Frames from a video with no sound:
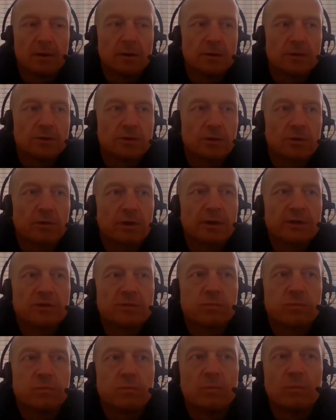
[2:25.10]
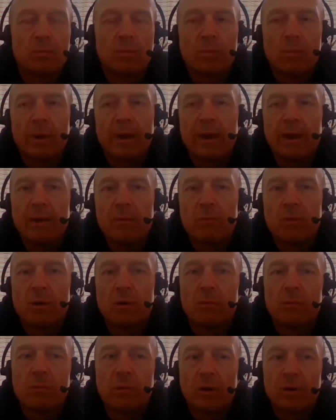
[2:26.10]
So, Chris, we
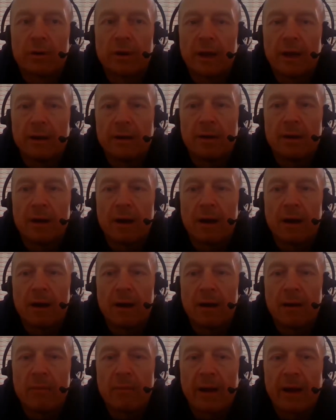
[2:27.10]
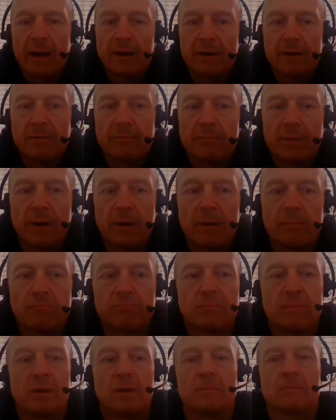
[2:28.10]
were working. We had
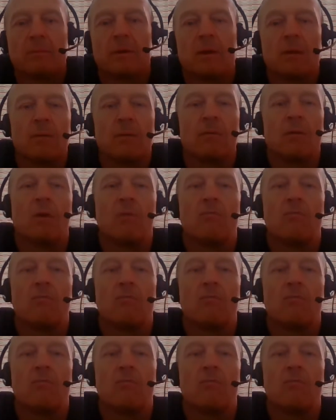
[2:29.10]
a